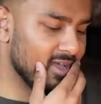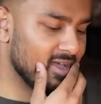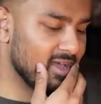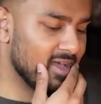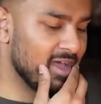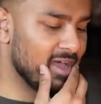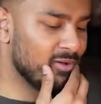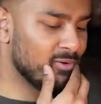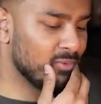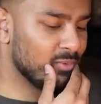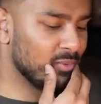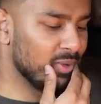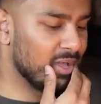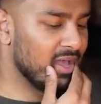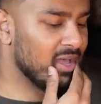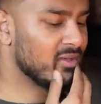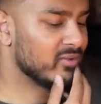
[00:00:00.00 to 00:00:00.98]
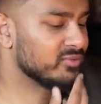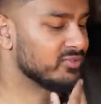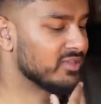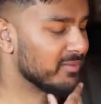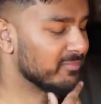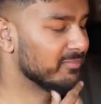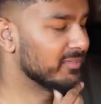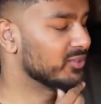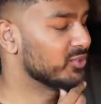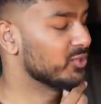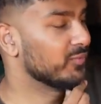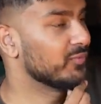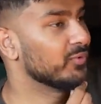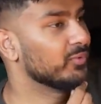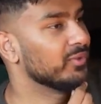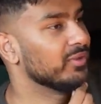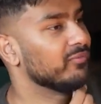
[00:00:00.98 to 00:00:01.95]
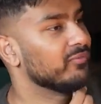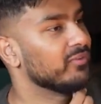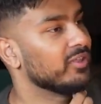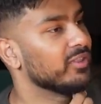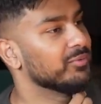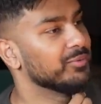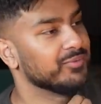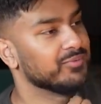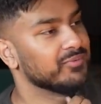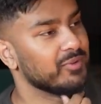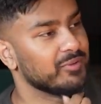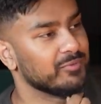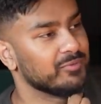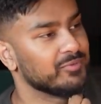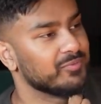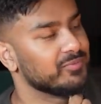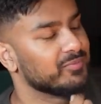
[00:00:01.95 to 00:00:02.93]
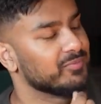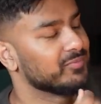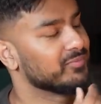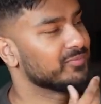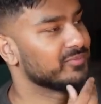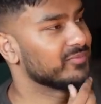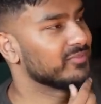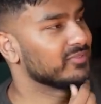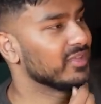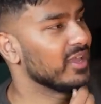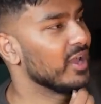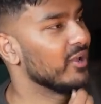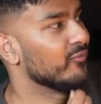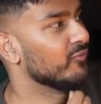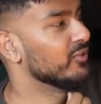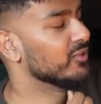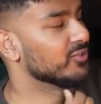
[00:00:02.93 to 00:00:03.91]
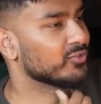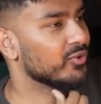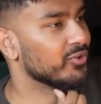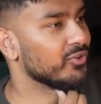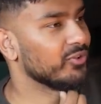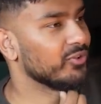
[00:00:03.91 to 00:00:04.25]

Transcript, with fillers: how how does that make you feel and everything like that with, with everything that's going